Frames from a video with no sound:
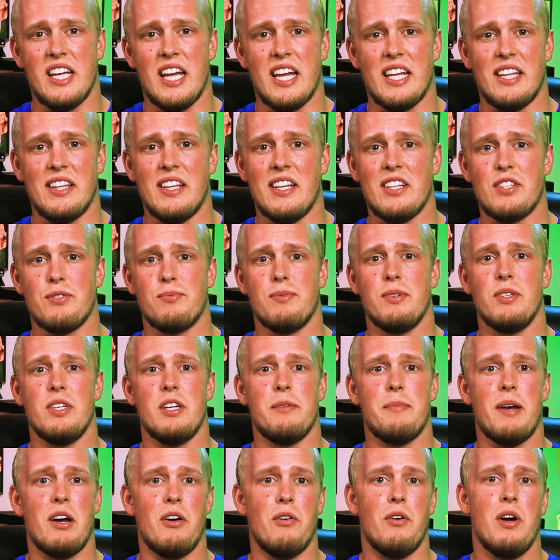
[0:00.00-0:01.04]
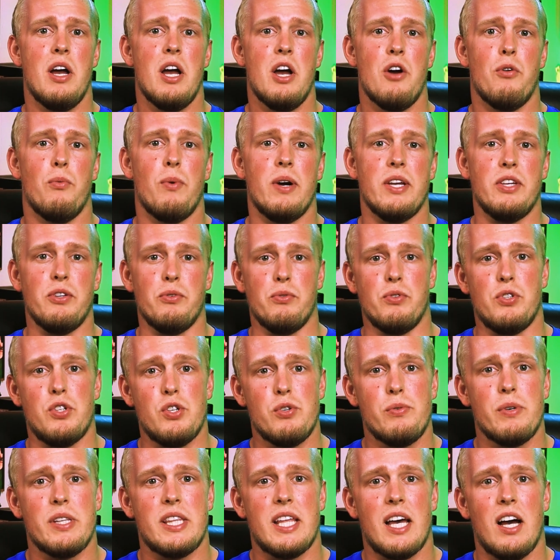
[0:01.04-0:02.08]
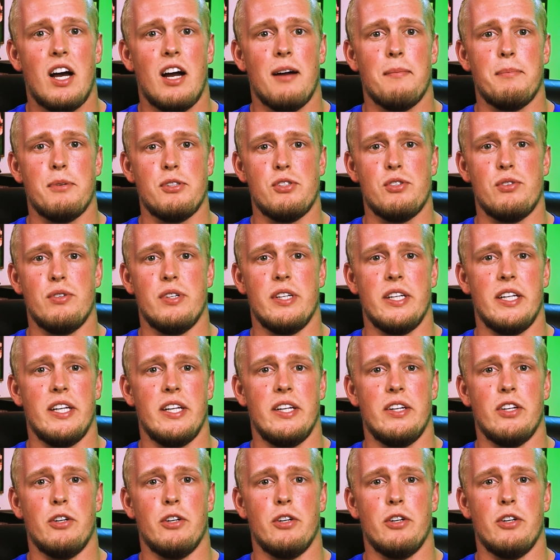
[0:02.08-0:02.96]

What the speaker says: and it's really about what you do with that opportunity,